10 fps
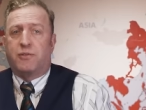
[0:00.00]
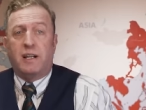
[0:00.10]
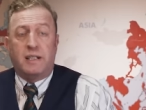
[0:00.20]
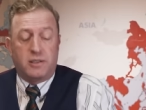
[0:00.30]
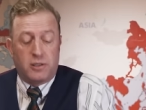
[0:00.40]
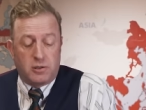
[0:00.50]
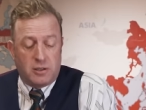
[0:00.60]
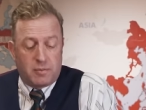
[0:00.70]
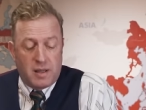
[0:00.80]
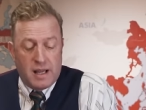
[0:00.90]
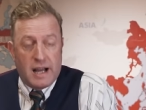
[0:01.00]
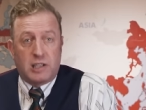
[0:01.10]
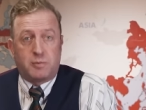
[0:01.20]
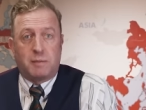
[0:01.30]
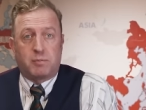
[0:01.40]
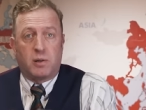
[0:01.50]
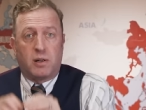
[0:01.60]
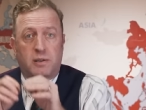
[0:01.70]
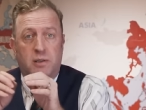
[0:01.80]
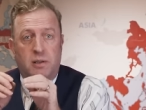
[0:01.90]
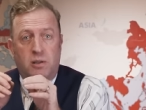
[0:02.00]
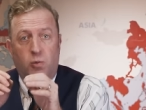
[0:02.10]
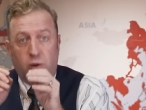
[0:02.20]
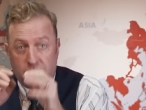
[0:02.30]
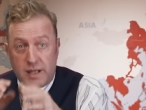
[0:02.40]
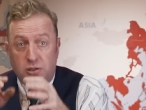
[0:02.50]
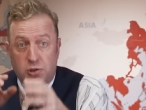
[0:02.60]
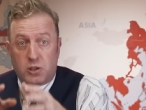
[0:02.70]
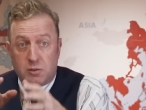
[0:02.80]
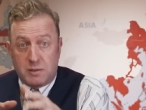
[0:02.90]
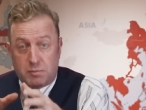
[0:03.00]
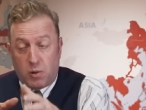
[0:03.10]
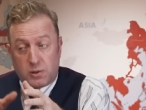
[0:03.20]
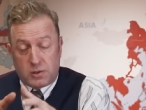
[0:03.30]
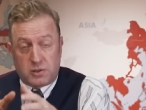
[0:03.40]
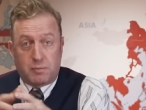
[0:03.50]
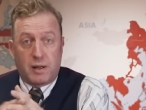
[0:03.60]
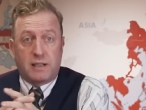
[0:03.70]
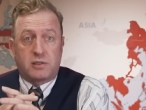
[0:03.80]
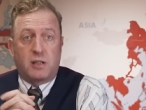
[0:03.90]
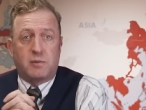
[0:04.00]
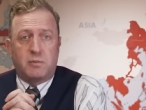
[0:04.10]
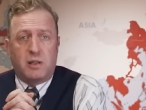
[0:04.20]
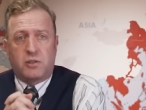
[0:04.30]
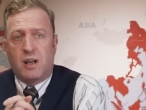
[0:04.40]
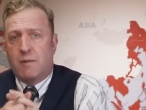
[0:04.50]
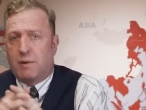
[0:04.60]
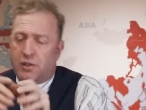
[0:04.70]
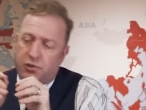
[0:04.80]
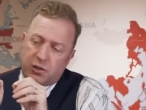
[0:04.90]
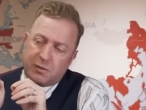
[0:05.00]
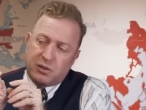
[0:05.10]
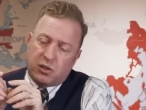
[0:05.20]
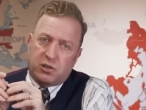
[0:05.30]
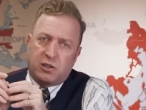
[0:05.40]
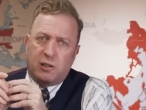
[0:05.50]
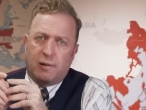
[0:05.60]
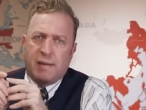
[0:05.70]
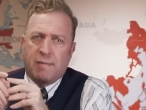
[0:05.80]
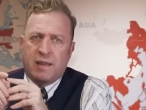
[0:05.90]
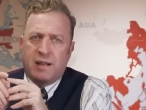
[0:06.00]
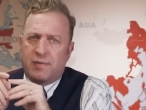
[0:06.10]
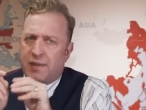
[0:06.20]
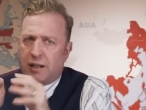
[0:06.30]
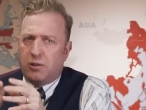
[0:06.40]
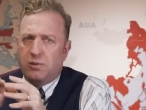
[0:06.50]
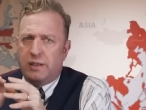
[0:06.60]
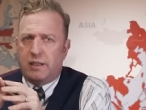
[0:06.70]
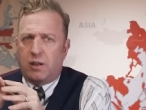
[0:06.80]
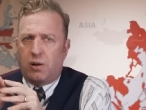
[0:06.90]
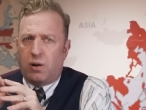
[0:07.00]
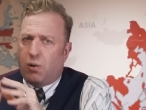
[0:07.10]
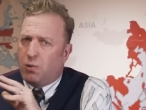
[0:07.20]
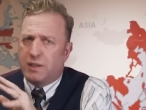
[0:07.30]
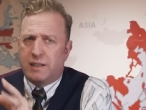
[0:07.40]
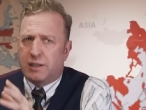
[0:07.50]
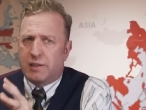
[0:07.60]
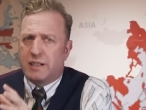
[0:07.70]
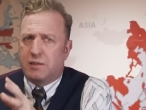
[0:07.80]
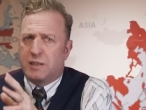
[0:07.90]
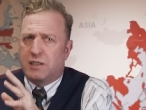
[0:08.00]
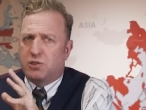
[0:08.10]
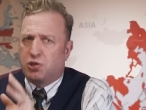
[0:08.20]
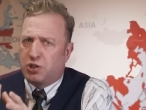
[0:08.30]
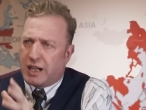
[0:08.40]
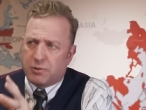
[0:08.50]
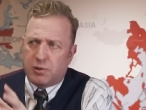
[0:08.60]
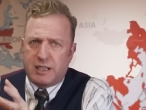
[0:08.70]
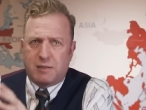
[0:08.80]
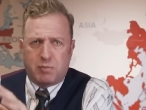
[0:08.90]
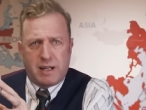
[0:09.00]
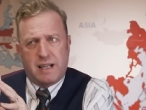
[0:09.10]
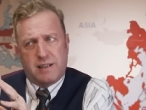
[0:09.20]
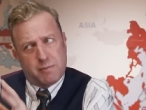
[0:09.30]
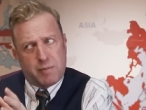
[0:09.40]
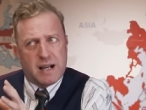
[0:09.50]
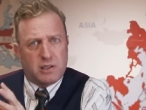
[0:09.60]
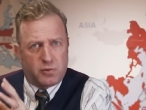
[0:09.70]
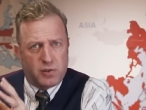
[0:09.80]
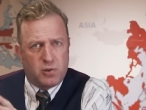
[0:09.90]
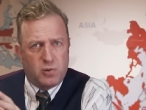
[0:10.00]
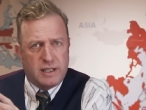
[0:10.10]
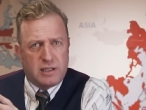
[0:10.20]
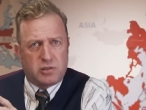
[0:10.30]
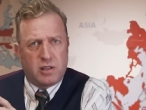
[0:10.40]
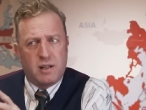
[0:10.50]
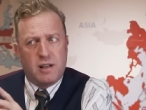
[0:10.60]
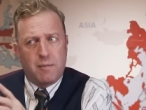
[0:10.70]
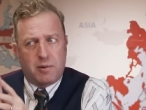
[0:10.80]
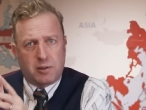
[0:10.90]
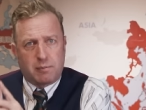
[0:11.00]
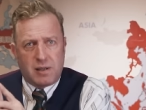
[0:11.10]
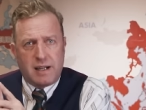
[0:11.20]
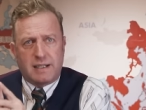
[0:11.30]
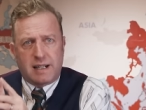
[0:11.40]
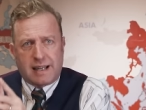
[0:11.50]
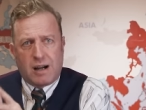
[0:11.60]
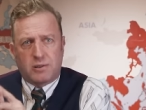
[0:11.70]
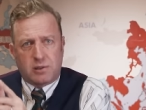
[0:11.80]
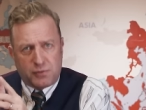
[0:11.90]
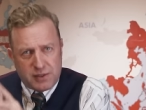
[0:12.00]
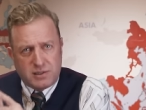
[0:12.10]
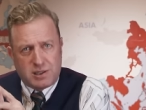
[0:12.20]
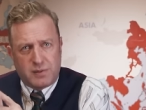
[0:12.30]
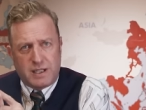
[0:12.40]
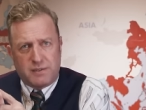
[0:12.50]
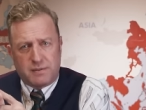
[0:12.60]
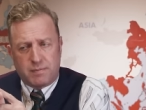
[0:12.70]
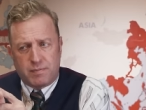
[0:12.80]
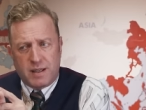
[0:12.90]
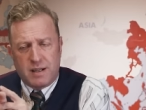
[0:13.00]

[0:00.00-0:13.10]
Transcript: fight in Europe has been brought within German borders the past couple months, but the Germans are still not only holding their enemies generally at bay the past few weeks, but are planning a counteroffensive even.